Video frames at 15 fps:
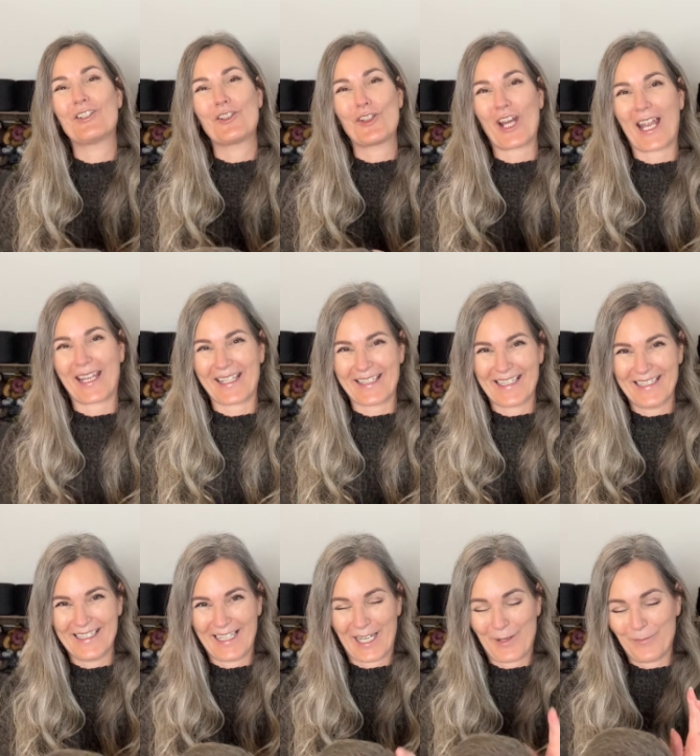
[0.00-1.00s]
check the
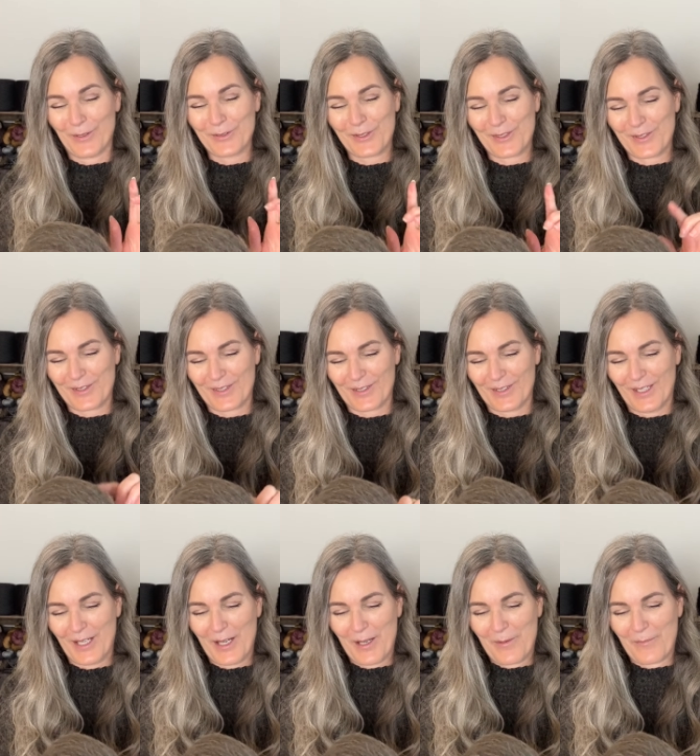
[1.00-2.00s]
label just to
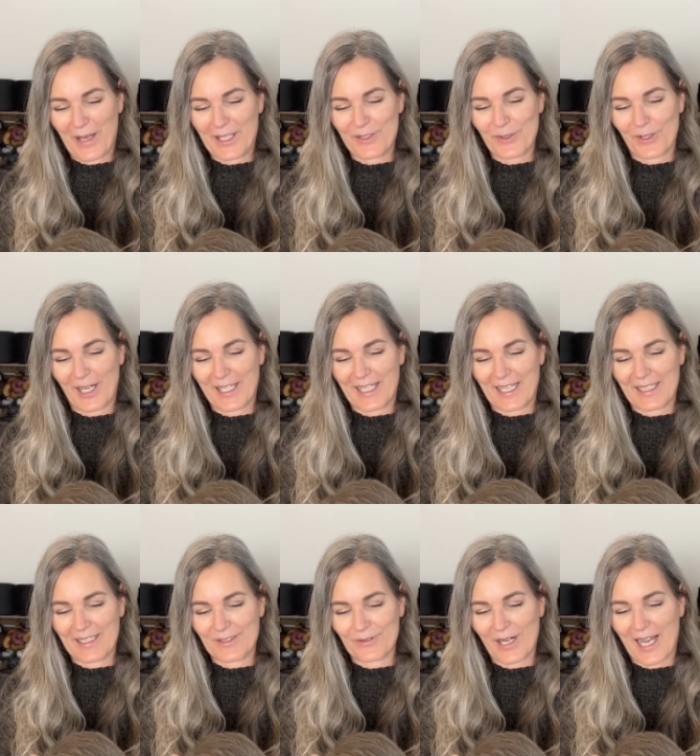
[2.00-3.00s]
make sure I get
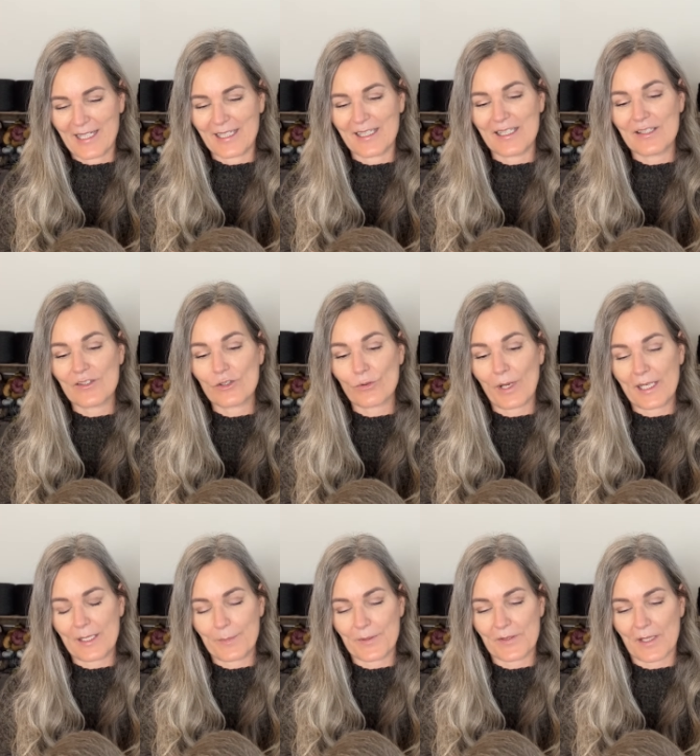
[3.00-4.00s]
it right. It is
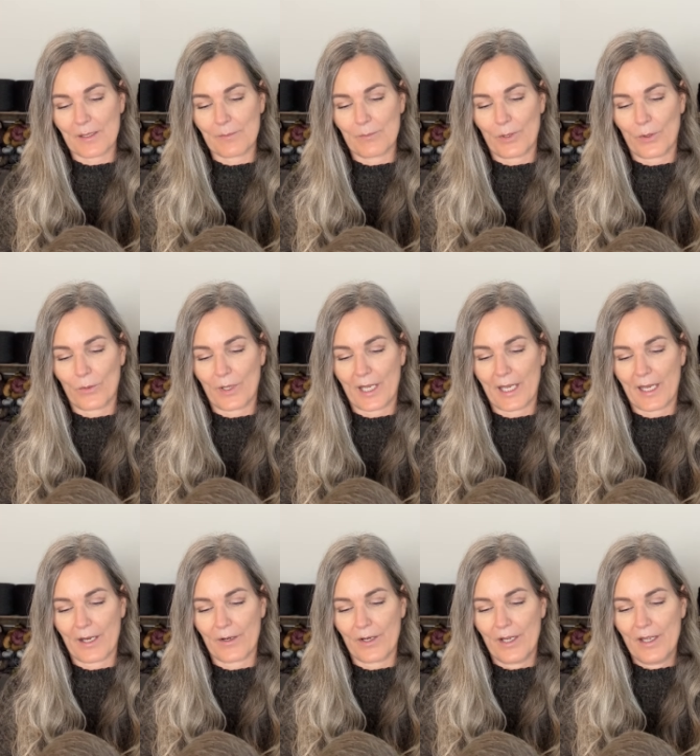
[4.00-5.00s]
20%
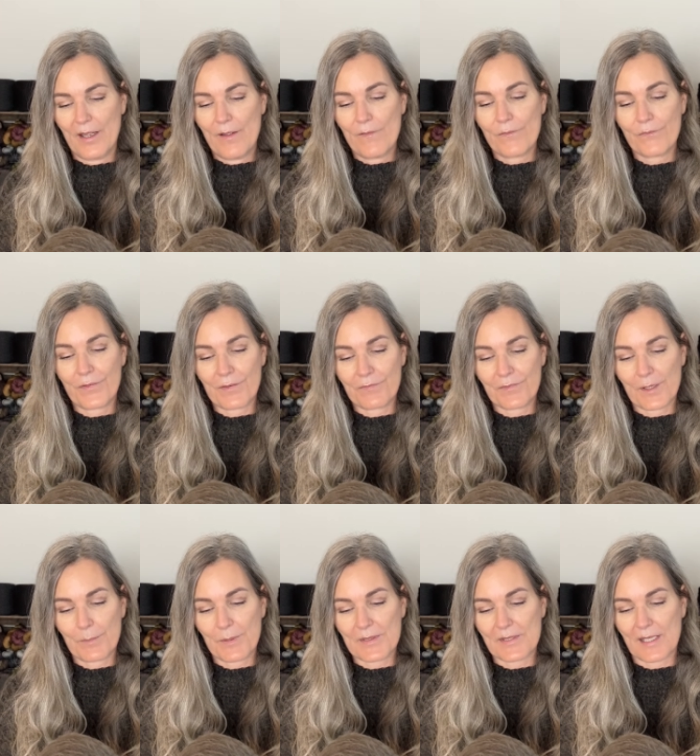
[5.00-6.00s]
mohair, 50%
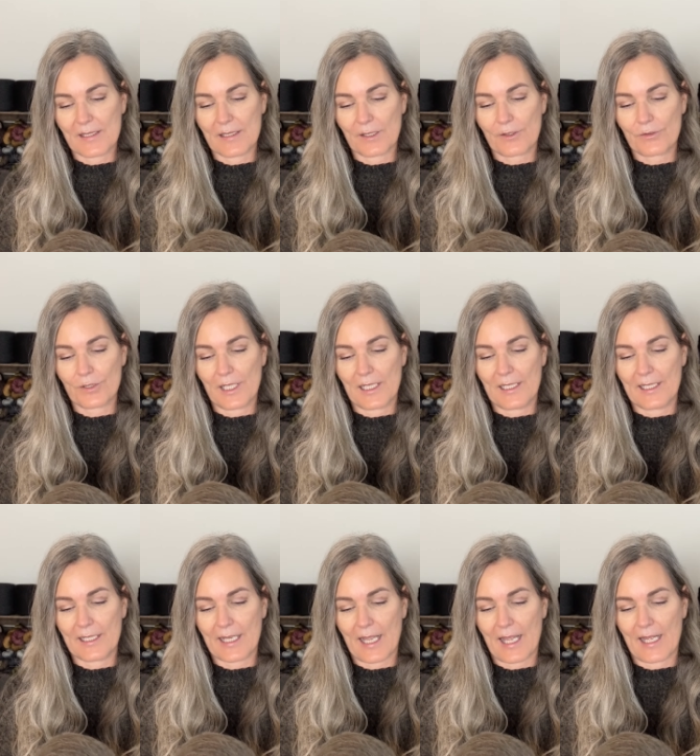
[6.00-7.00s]

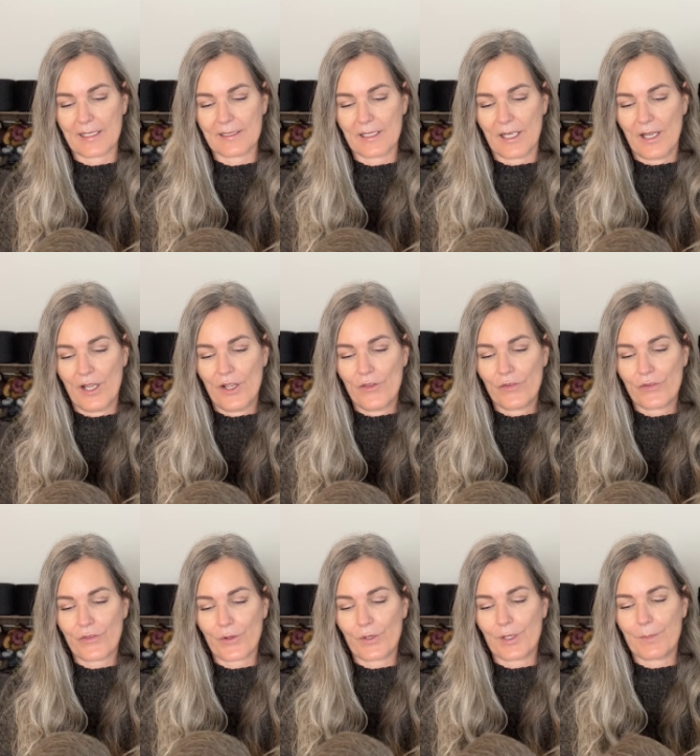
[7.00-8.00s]
acrylic and
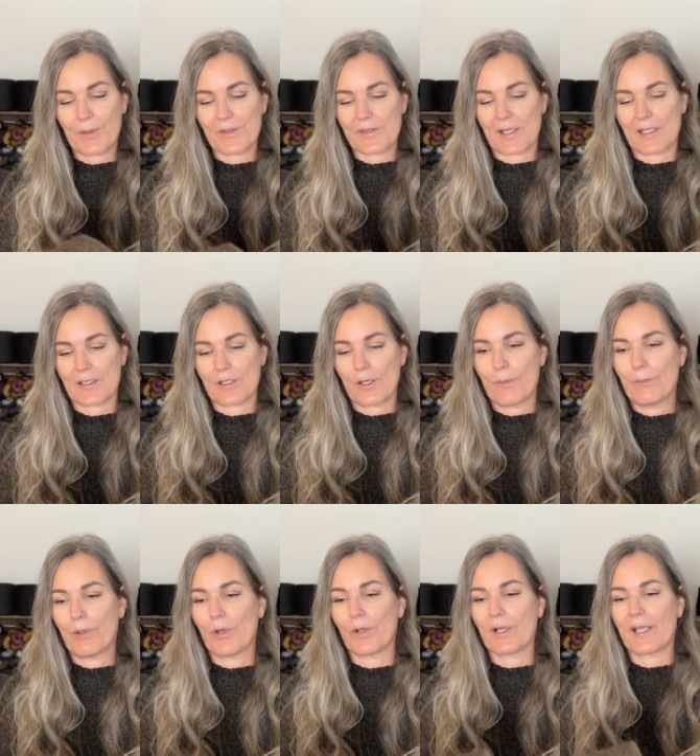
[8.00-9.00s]
30%
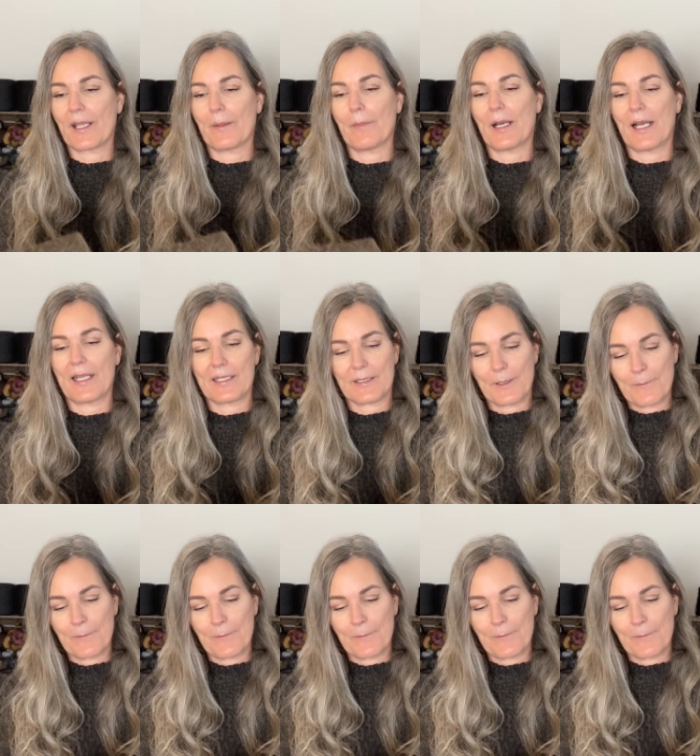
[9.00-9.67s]
polyamide.